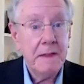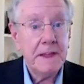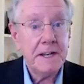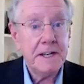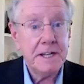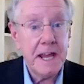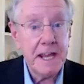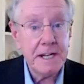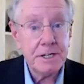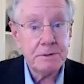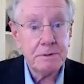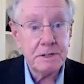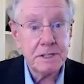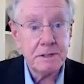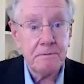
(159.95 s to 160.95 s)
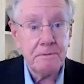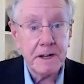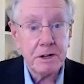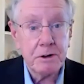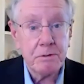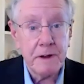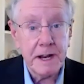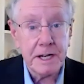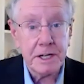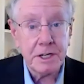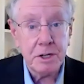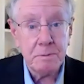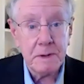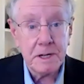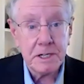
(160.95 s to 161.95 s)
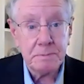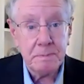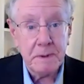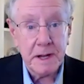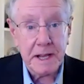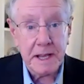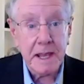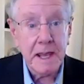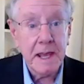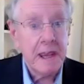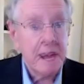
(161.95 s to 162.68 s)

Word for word: The danger is the Fed creating too much money